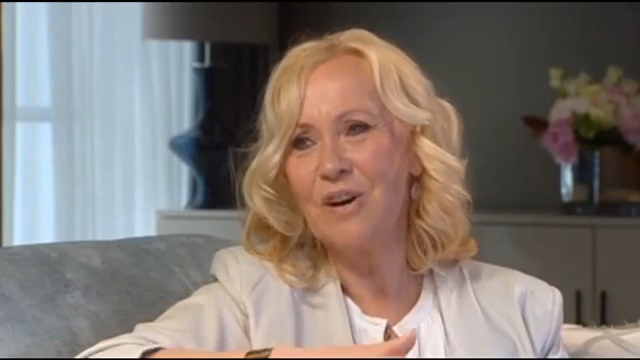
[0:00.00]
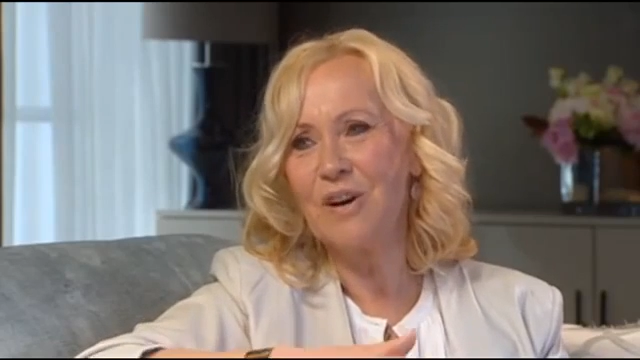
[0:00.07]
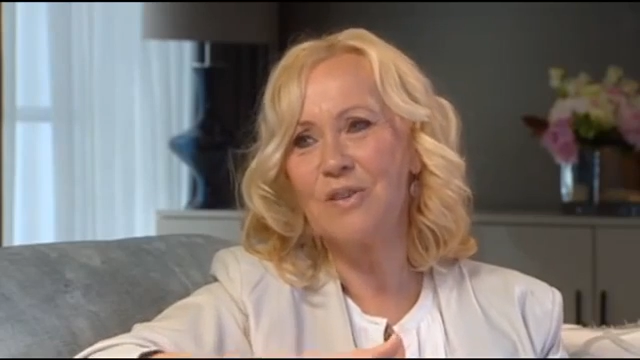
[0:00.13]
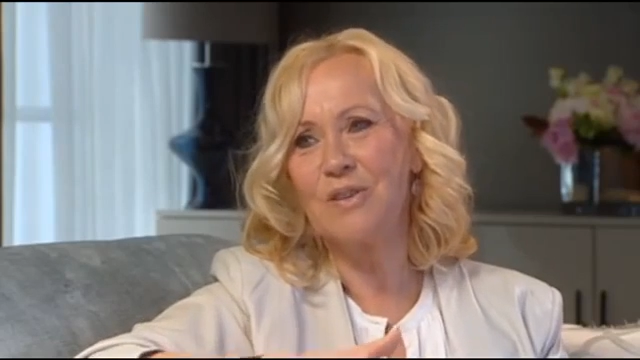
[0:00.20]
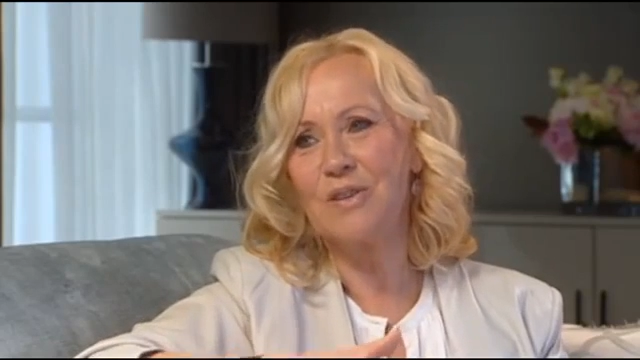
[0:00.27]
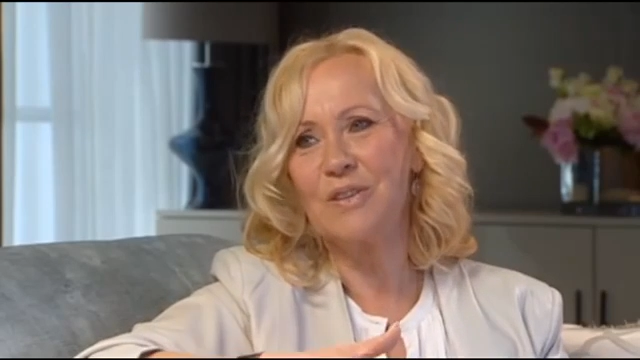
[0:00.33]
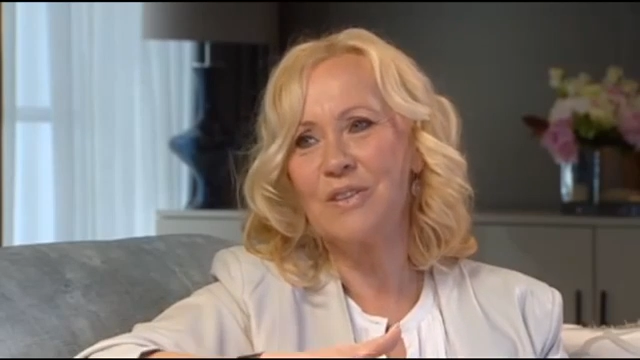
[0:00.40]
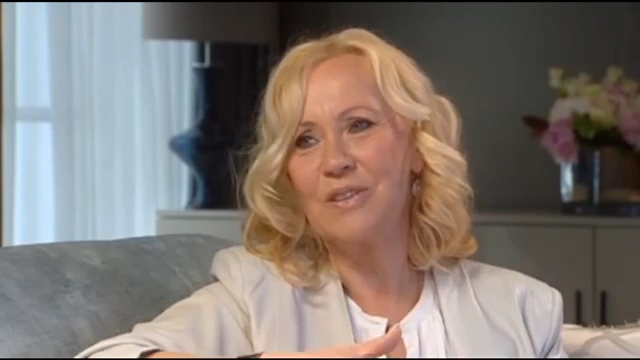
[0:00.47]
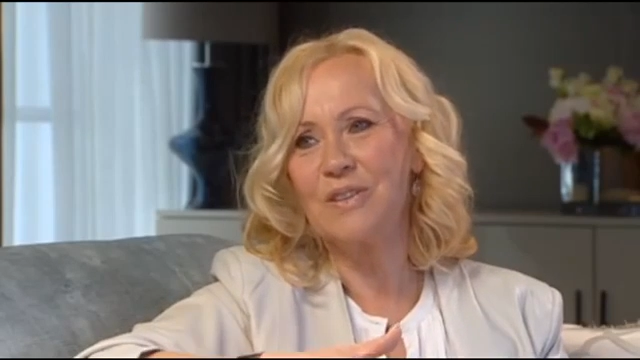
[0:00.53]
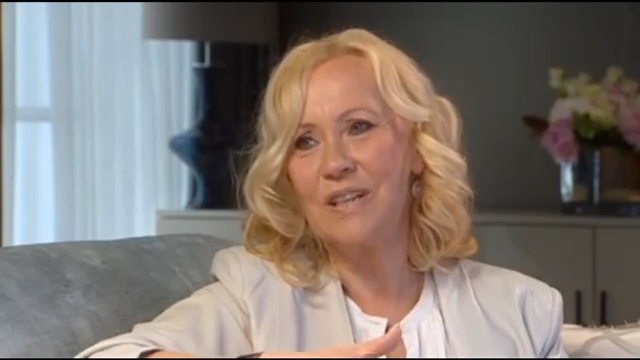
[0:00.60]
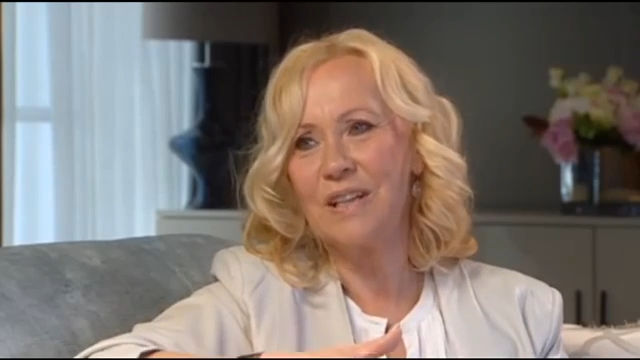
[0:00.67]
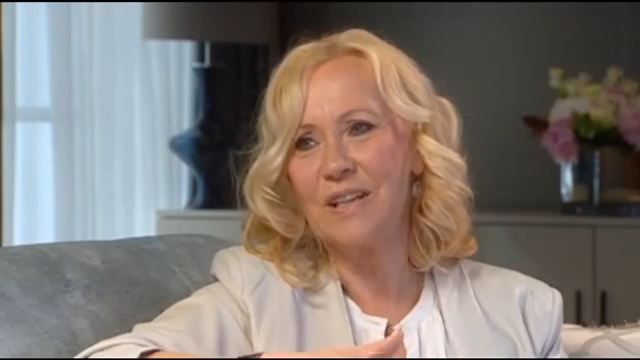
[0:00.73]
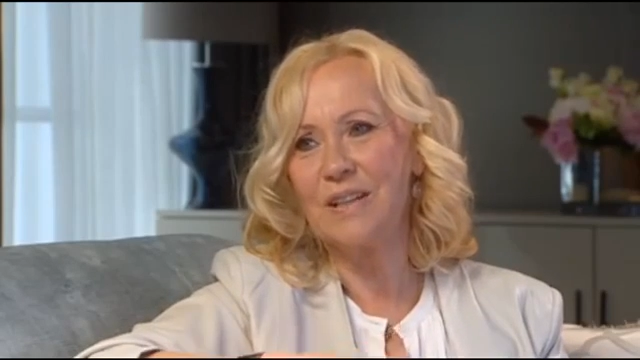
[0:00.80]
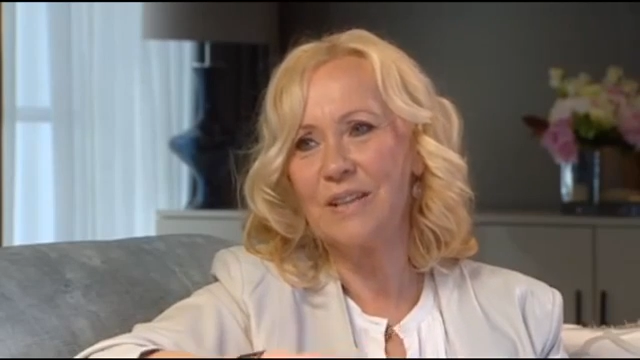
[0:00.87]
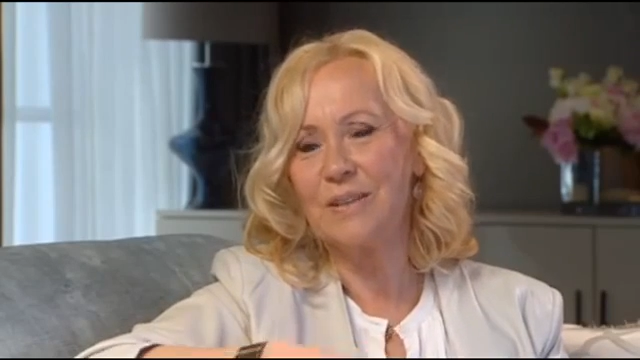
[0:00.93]
our
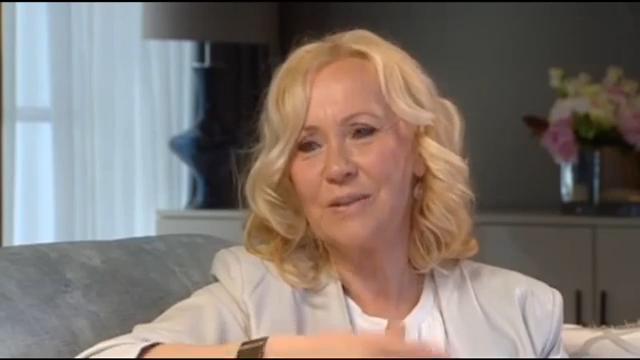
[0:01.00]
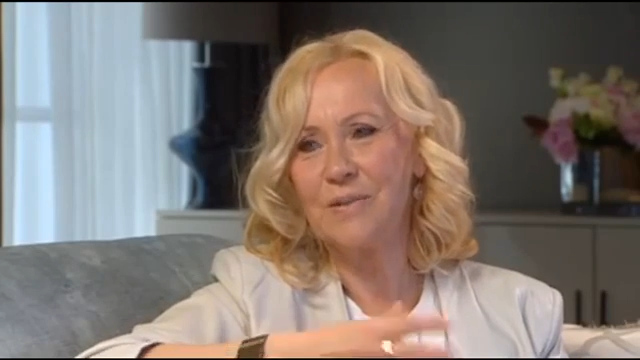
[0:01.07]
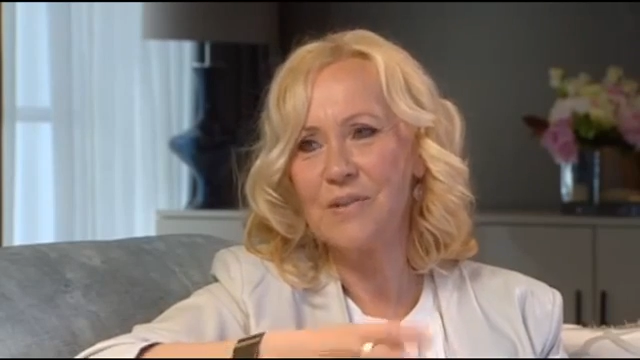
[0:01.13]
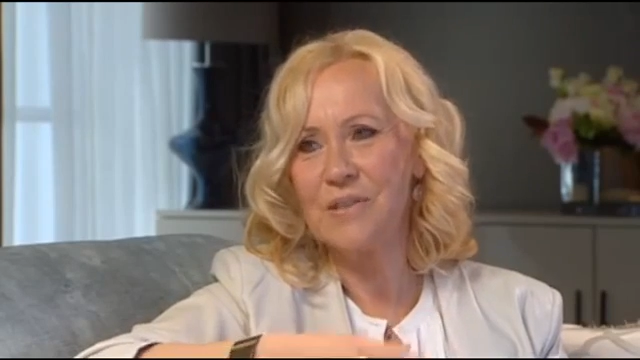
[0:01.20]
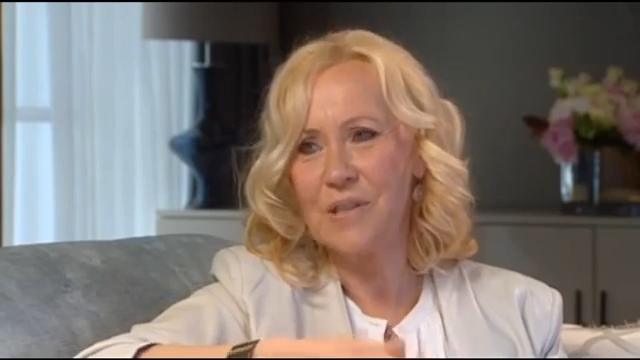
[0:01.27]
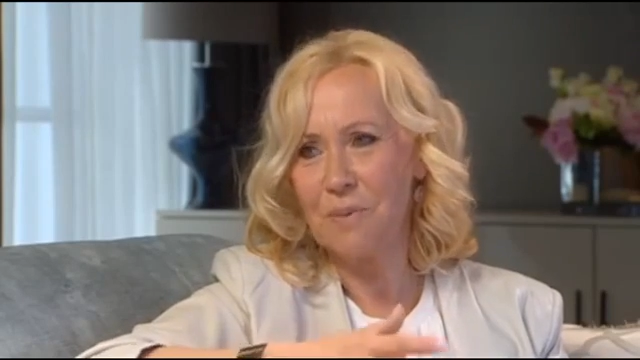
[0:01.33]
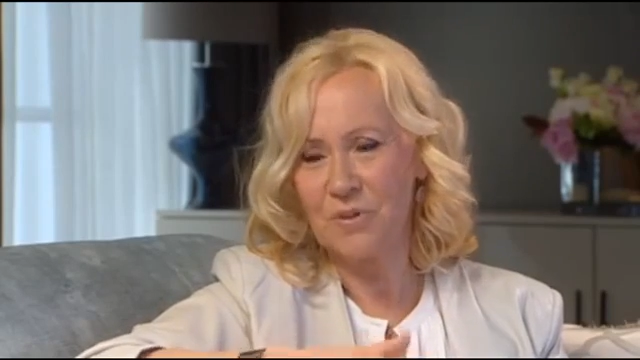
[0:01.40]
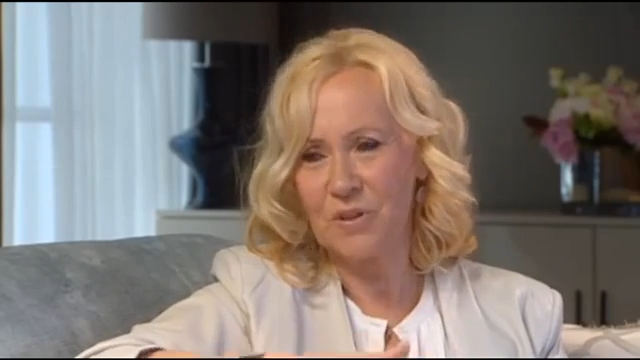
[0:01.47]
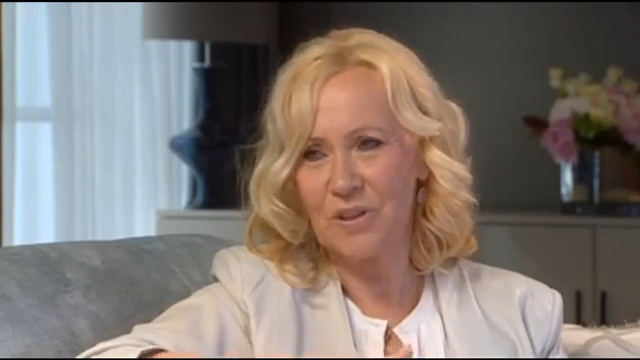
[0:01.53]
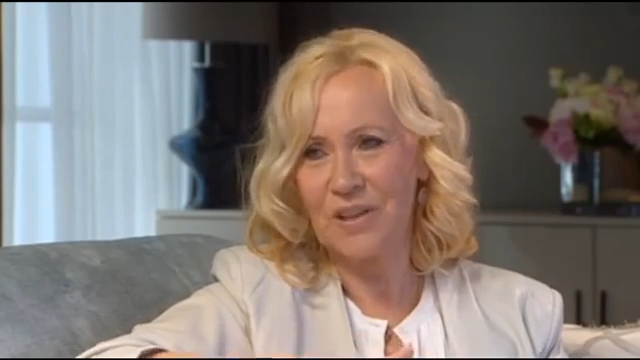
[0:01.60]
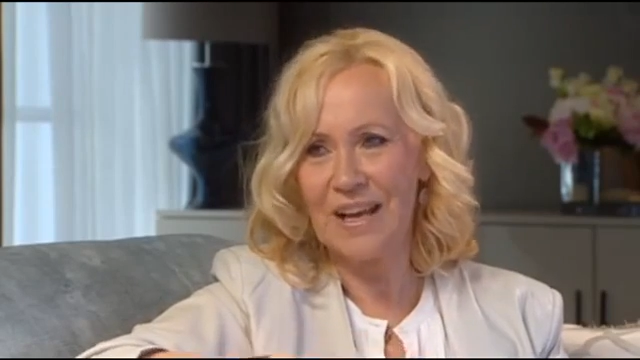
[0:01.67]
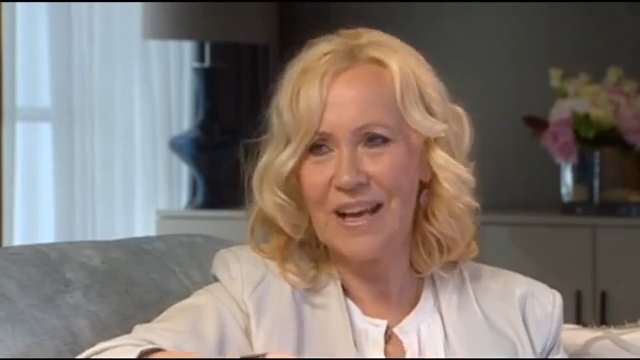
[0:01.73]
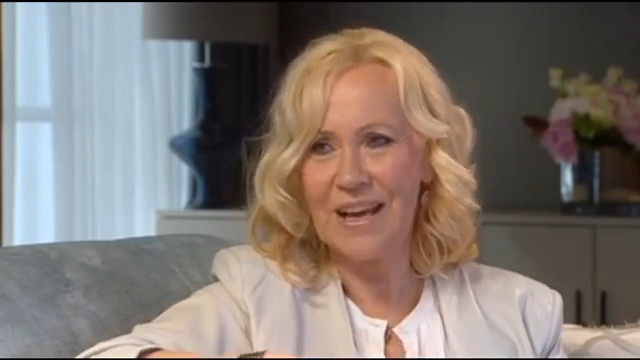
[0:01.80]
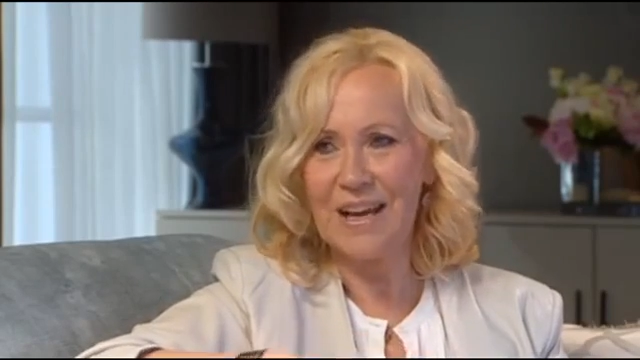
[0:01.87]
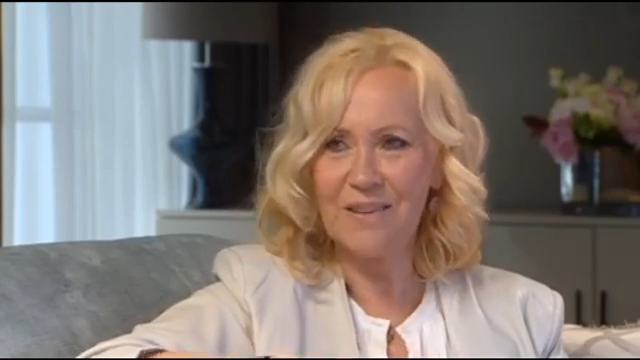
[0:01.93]
separate
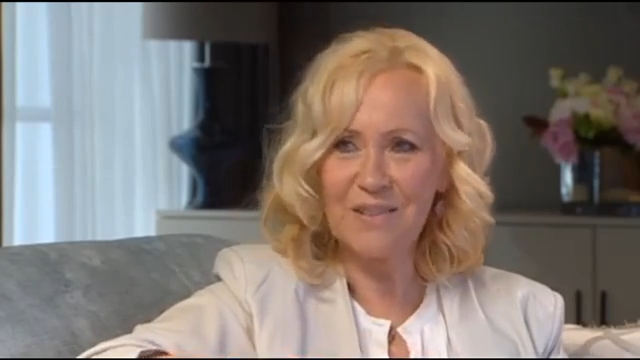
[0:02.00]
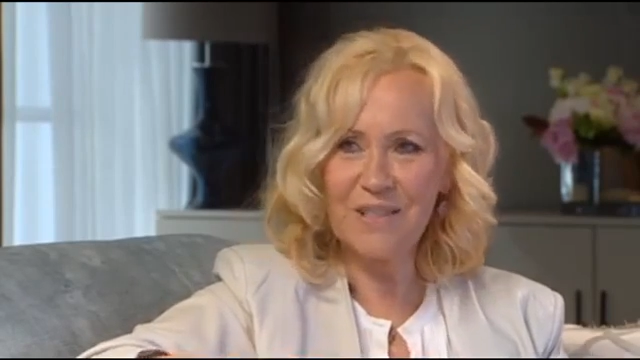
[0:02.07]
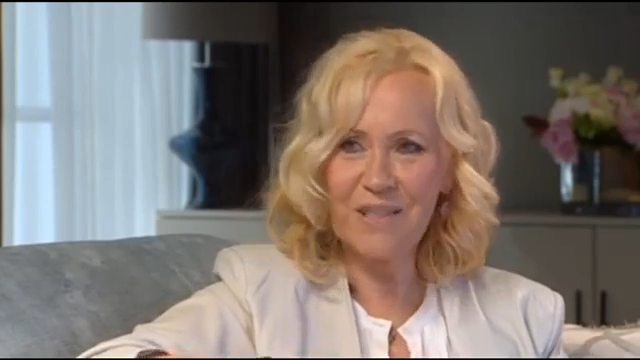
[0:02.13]
lives